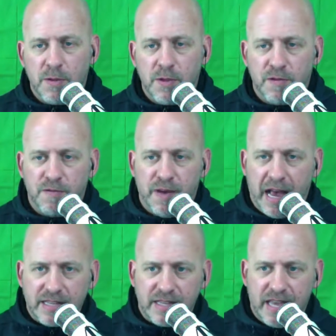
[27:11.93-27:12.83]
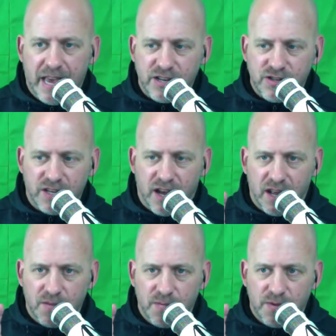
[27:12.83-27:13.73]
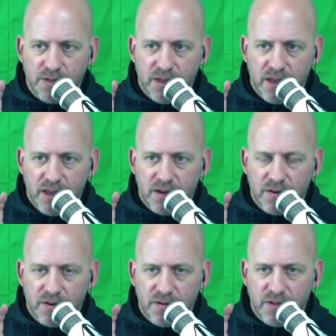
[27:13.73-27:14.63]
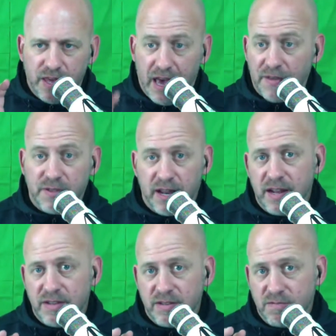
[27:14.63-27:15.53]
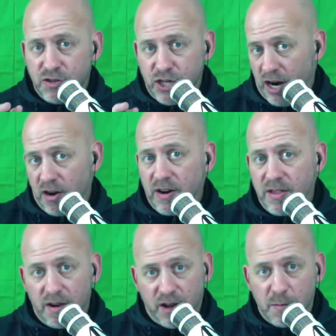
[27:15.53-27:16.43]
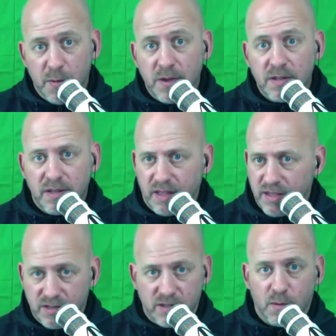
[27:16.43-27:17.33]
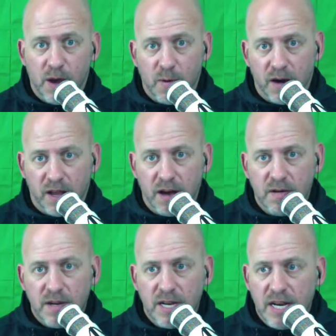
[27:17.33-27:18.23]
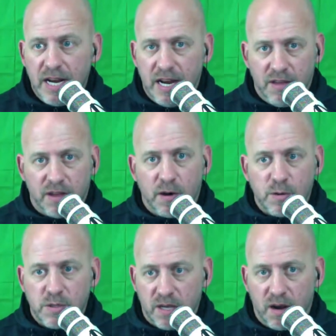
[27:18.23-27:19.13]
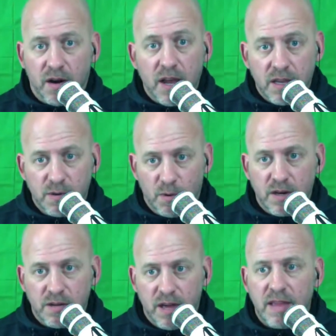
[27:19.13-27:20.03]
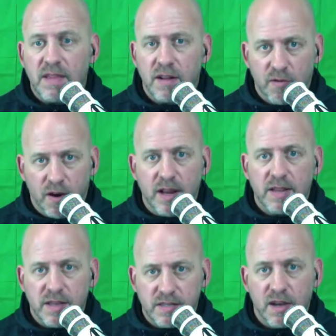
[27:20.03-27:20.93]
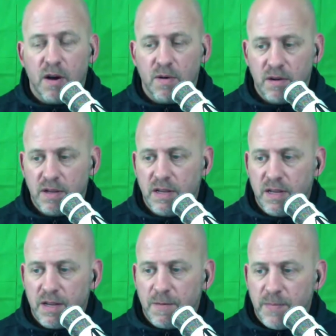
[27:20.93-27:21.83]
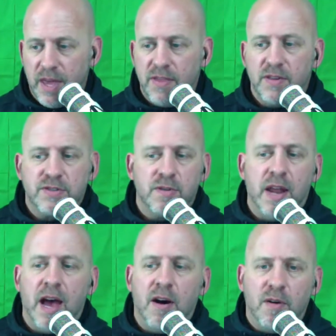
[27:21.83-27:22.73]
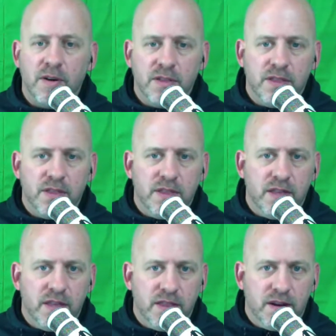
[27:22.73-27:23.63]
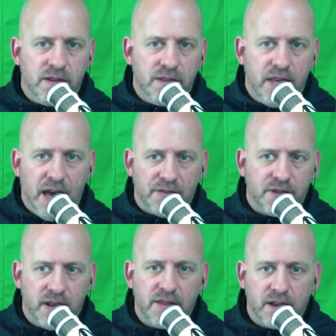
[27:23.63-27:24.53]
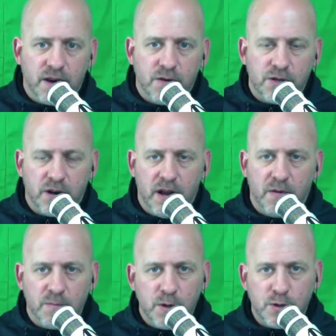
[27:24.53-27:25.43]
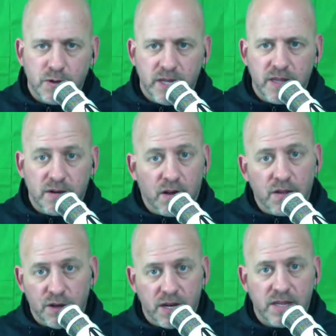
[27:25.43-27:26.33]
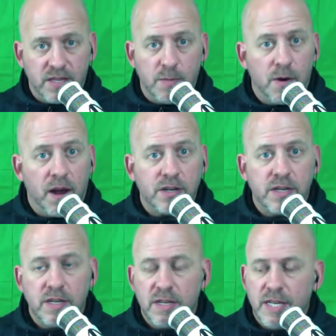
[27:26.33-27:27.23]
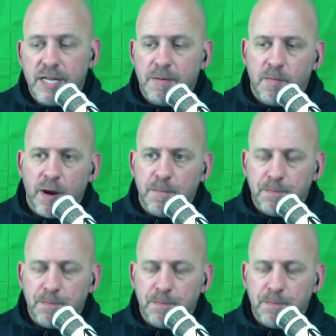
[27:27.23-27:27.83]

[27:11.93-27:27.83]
the fact that they had just kind of, the athlete had shared their commitment, like, this is the way I want to go. Now the coach was like, all right, you want to do that? Then great, let's go. And so now the athlete and the coach are now mutually, they're all looking in the same direction, right?